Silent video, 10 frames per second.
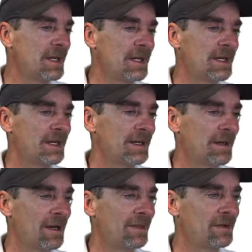and
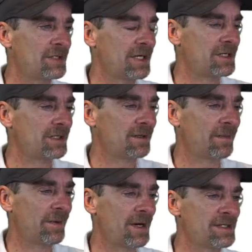uh, they're changing their
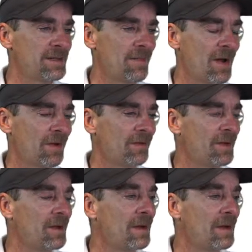pricing model.